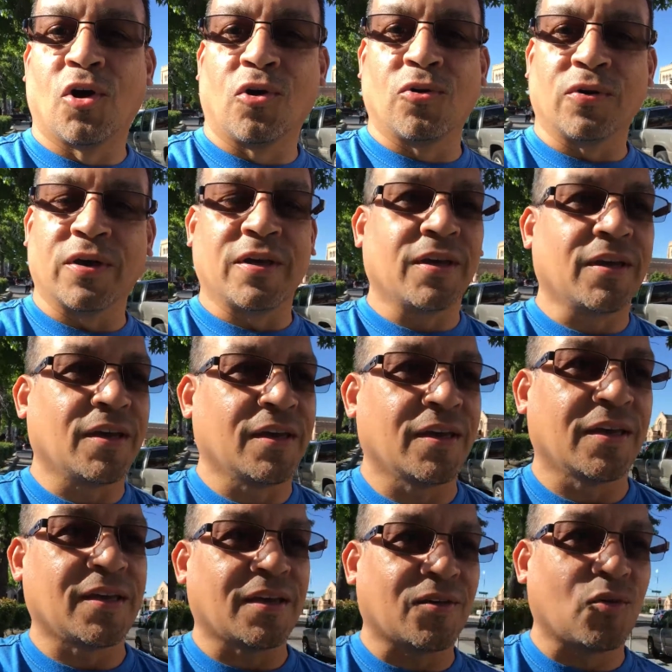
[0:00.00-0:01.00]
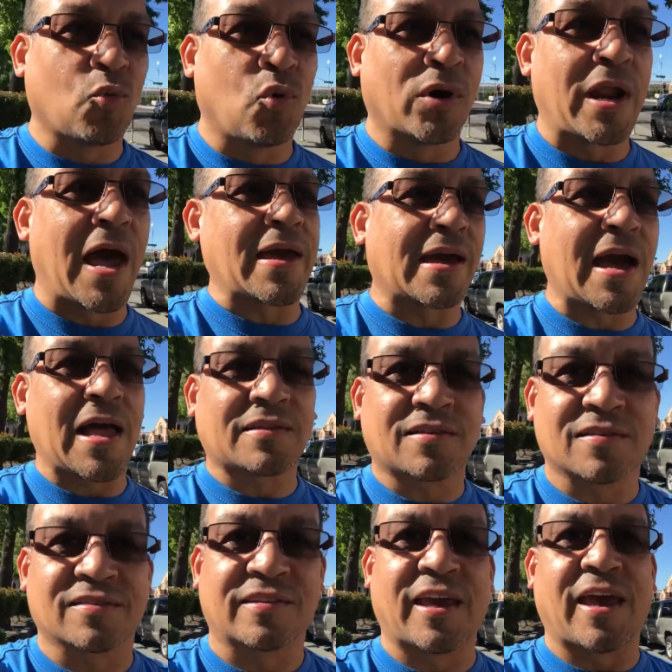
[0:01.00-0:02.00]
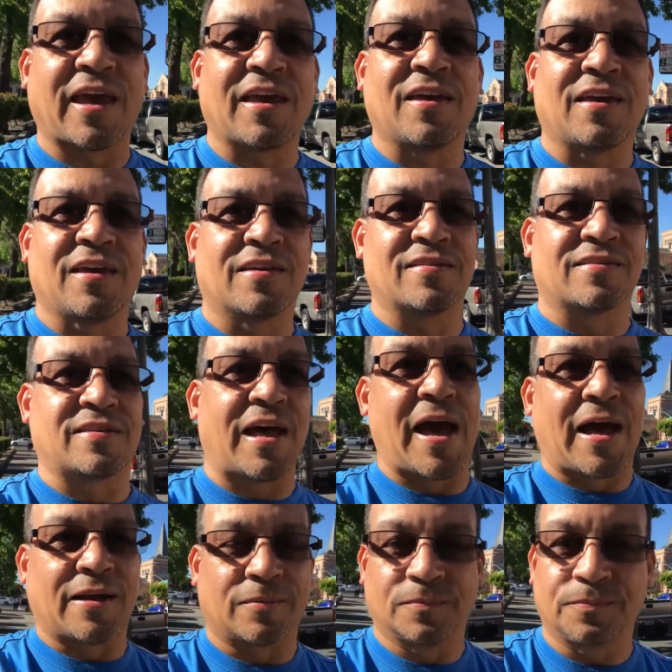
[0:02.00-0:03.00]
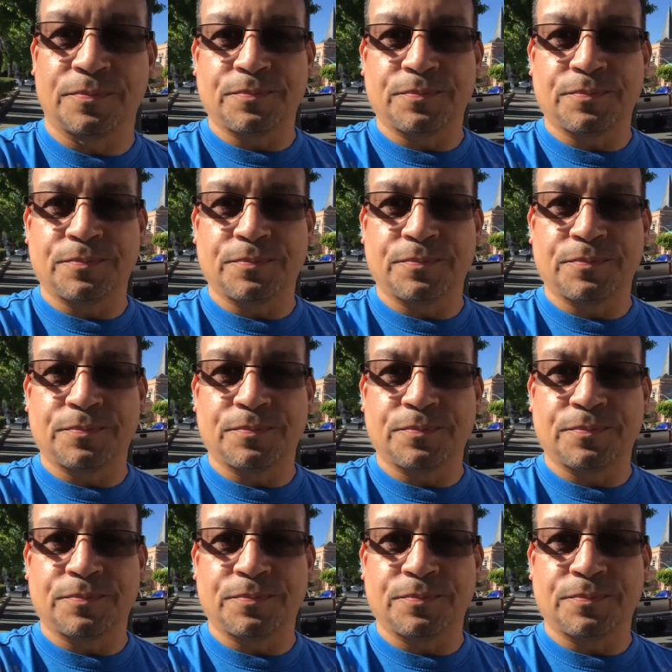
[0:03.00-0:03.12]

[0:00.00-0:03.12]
know, what I got to say is that